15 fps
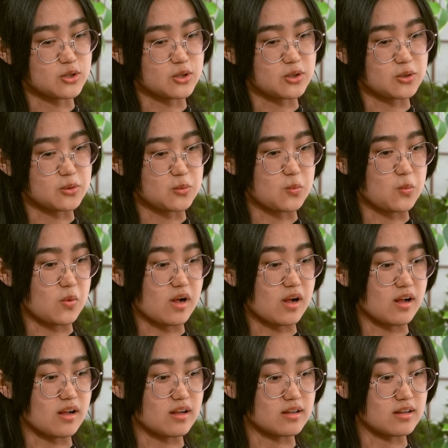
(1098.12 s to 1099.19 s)

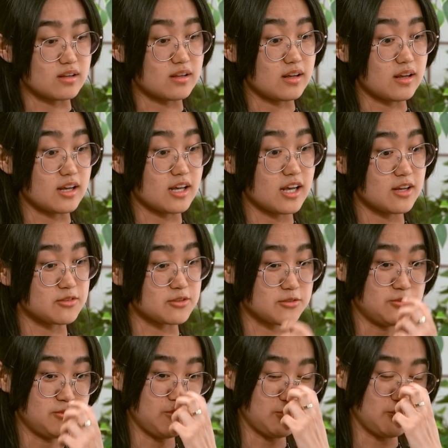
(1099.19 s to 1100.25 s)
Well, I have a
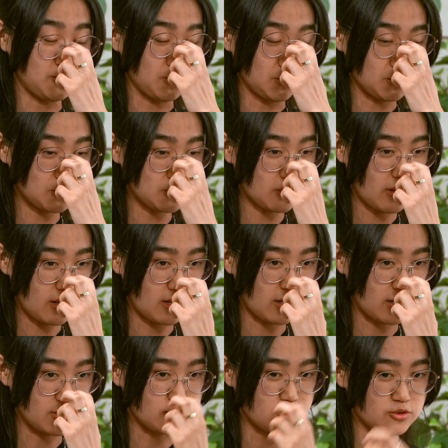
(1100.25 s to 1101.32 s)
few that
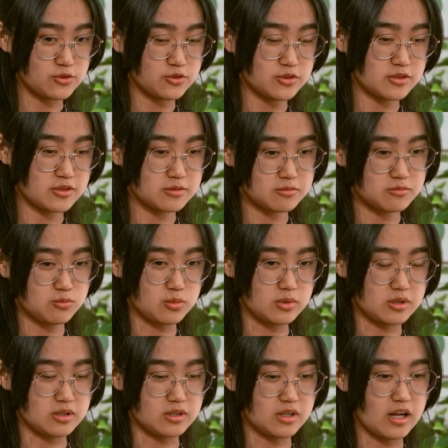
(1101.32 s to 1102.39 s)
I use.
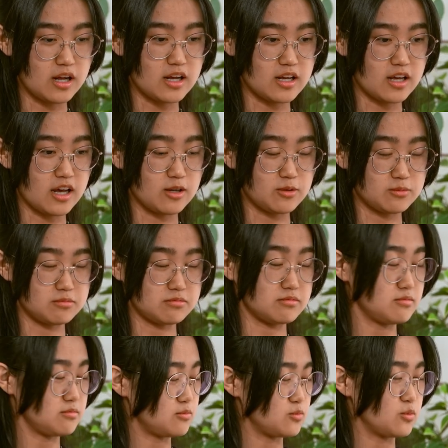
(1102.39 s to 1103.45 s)
Well, I have
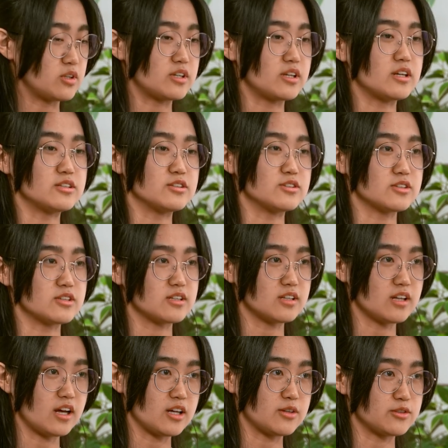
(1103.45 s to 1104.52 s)
what Daniel said,
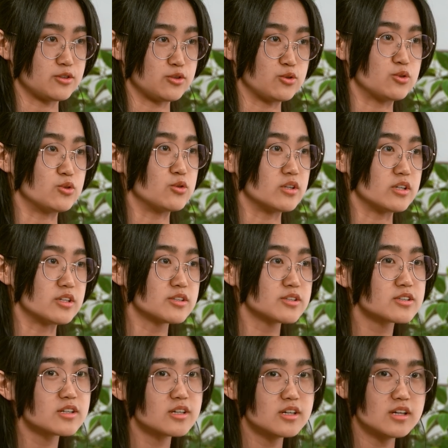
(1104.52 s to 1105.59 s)
I have a to-do list
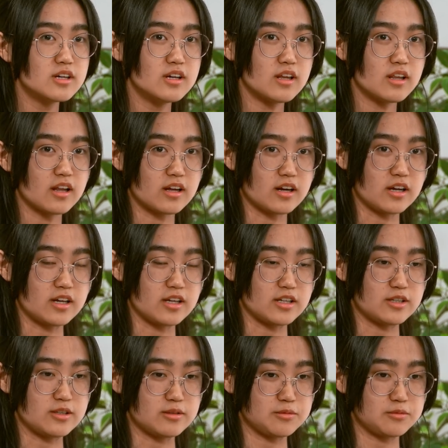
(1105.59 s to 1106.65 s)
that
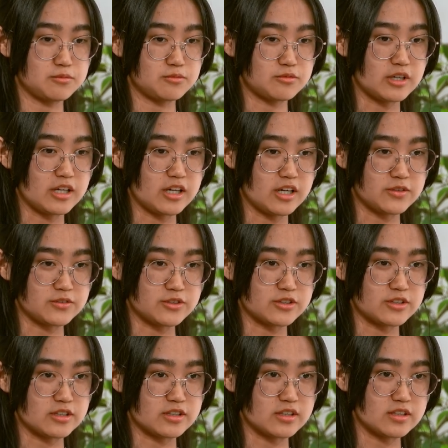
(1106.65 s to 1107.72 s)
I write
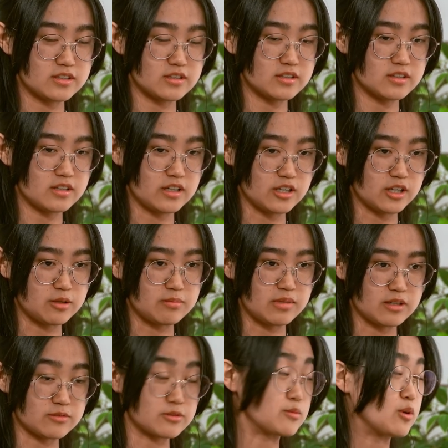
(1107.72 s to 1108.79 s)
after I come back
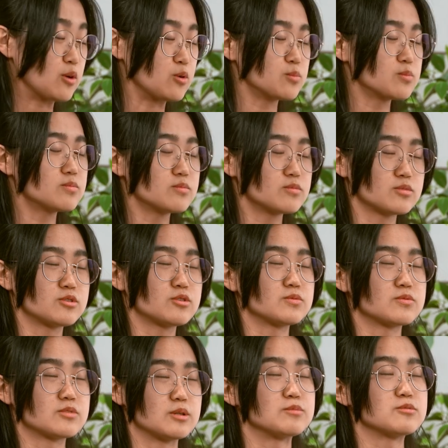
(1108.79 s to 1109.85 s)
from home,
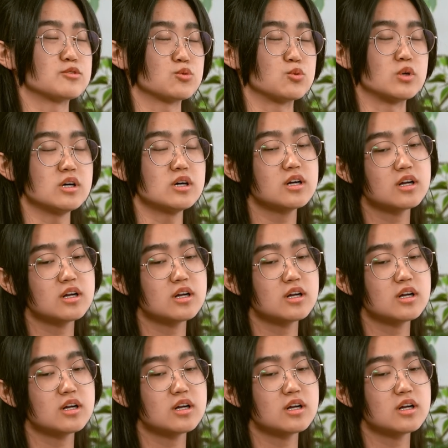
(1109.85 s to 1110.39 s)
from school.